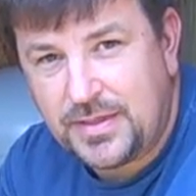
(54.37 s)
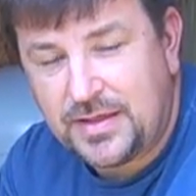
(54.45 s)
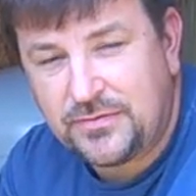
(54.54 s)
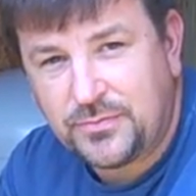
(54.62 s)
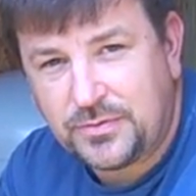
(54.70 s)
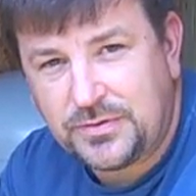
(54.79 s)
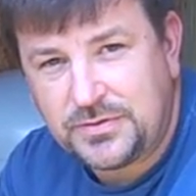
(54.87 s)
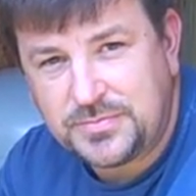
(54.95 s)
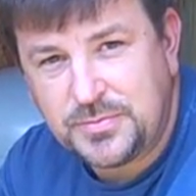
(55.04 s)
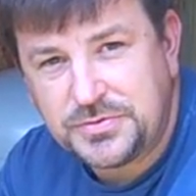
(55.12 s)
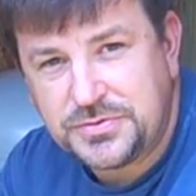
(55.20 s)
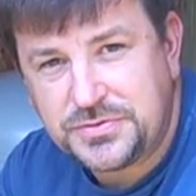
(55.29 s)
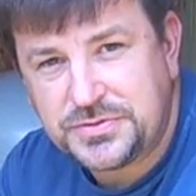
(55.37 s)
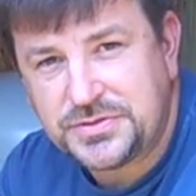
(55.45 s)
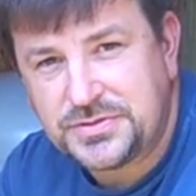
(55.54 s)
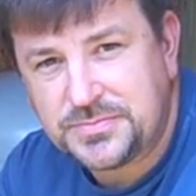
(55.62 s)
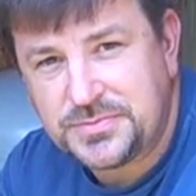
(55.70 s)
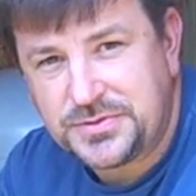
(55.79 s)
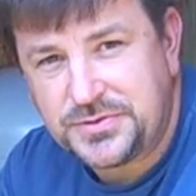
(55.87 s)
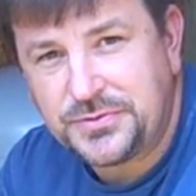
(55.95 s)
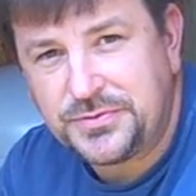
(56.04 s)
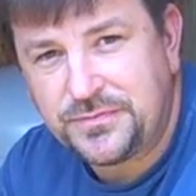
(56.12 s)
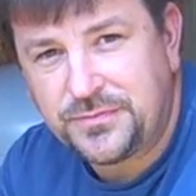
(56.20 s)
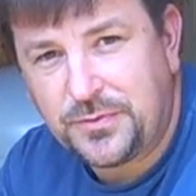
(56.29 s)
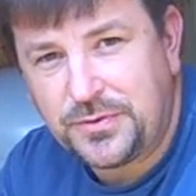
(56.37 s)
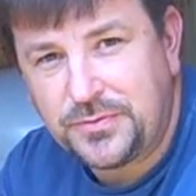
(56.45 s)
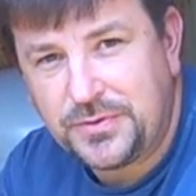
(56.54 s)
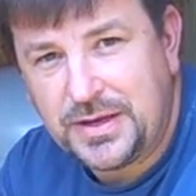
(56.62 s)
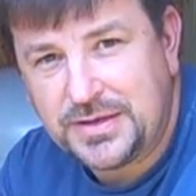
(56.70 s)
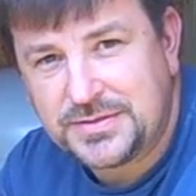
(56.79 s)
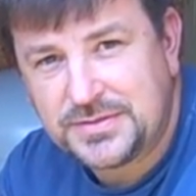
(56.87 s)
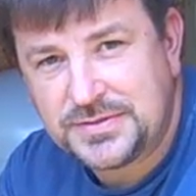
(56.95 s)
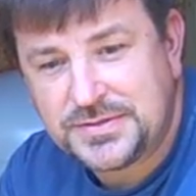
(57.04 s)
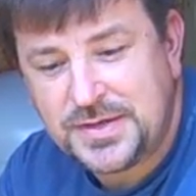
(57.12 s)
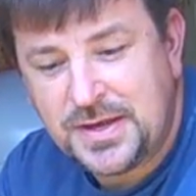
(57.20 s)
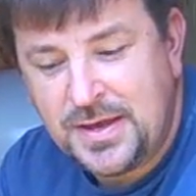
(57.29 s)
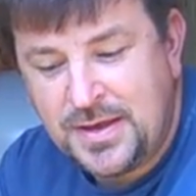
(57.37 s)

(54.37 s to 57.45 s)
That's what these booster systems are doing for you in essence.